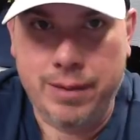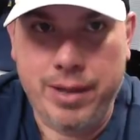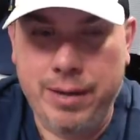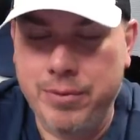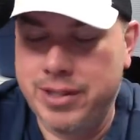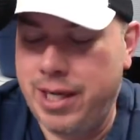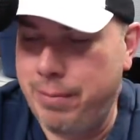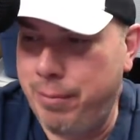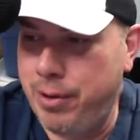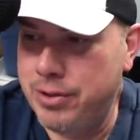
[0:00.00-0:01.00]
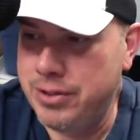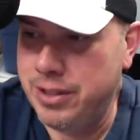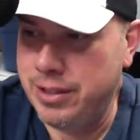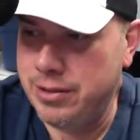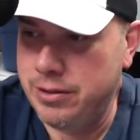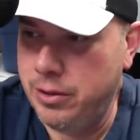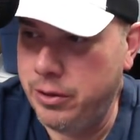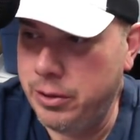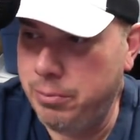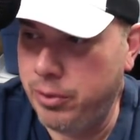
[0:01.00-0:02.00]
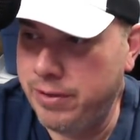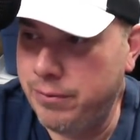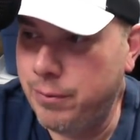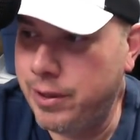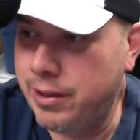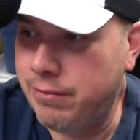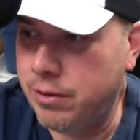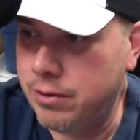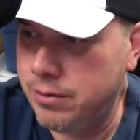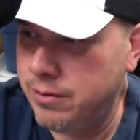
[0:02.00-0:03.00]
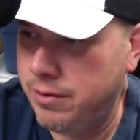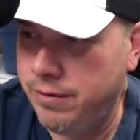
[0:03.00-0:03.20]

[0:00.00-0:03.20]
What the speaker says: I'm the type of person that, you believe in whatever